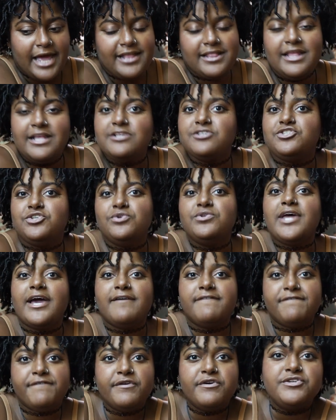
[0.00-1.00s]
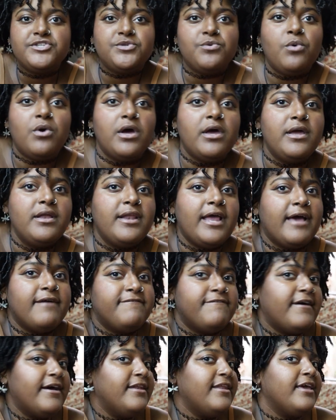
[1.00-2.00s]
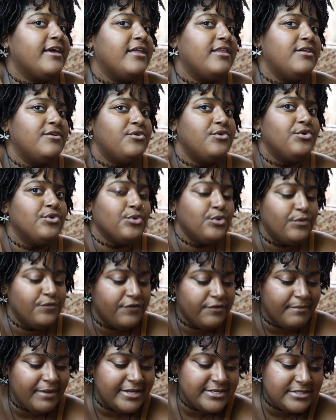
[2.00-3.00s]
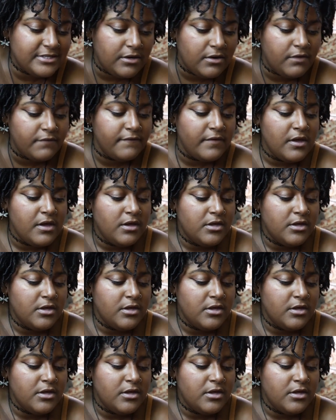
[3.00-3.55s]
think do that first one, I find like a little groove for myself.